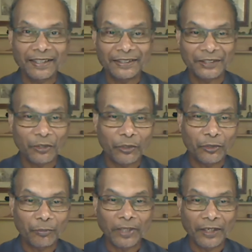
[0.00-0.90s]
So good to
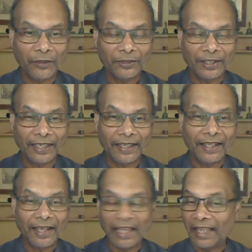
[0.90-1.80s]
be on here,
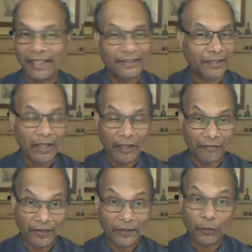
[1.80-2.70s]
and a
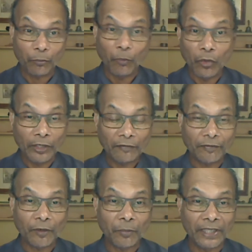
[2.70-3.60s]
very good morning
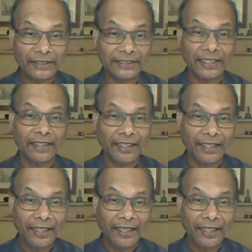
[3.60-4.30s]
from a sunny